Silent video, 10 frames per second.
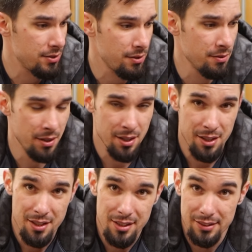So
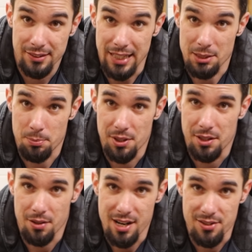that's pretty
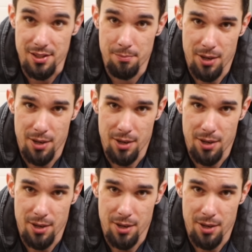crazy.